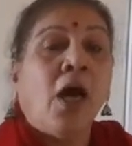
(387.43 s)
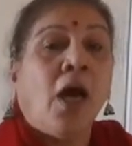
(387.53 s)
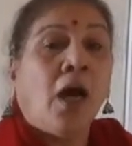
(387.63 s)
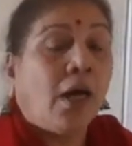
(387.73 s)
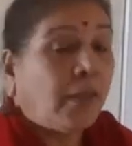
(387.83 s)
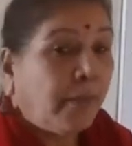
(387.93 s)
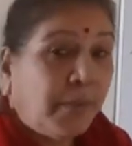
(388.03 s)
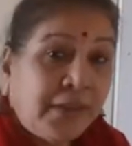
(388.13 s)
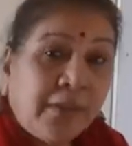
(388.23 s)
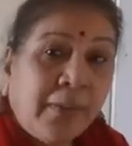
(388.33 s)
The
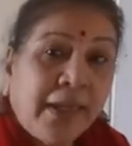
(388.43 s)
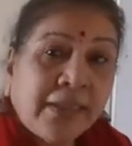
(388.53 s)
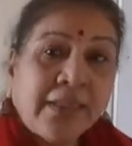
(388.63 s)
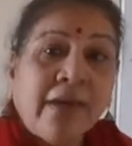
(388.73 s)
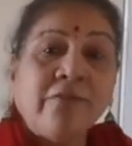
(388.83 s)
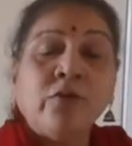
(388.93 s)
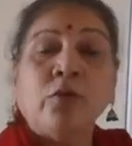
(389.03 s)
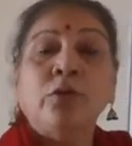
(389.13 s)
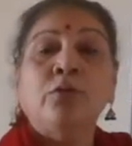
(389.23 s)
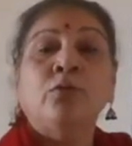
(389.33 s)
principal axis I have
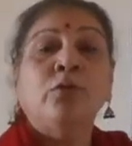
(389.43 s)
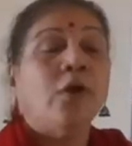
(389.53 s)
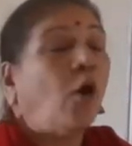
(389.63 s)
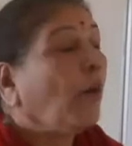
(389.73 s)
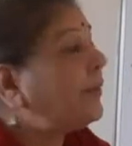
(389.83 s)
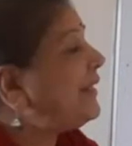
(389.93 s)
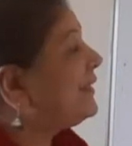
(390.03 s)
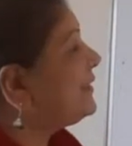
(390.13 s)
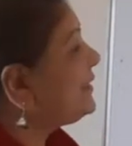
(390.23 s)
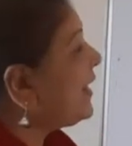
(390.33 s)
told you, the
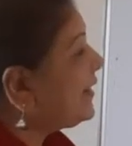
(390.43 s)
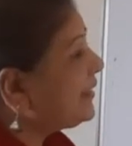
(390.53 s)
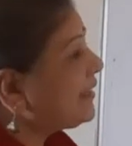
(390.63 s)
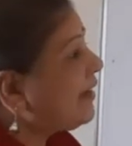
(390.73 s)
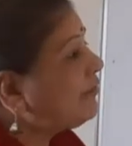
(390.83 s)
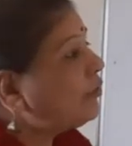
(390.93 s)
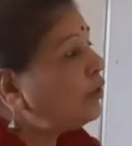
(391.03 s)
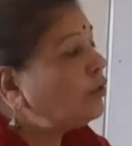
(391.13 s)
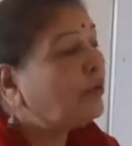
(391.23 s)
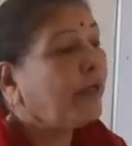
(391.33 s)
optical centers I have
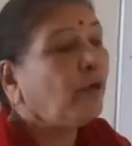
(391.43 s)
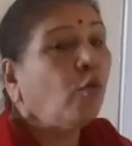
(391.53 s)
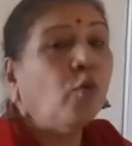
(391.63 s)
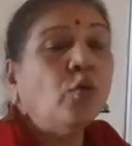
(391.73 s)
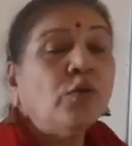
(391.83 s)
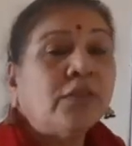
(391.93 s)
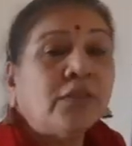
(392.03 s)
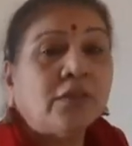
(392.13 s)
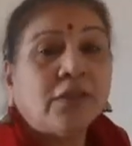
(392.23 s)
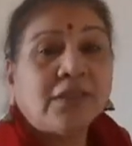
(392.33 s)
told you, that
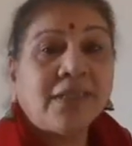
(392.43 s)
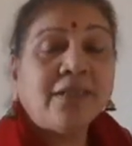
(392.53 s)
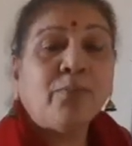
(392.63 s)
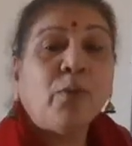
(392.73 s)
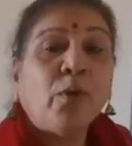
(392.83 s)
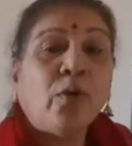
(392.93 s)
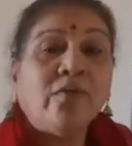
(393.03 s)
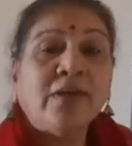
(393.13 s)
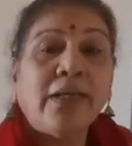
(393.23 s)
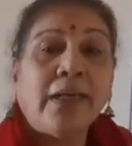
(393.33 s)
O's the center point
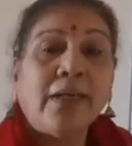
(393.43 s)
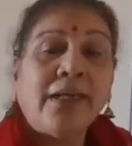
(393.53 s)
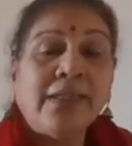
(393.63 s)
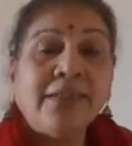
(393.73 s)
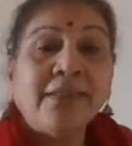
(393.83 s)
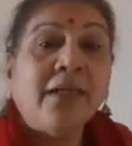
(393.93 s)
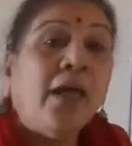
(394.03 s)
of the lens.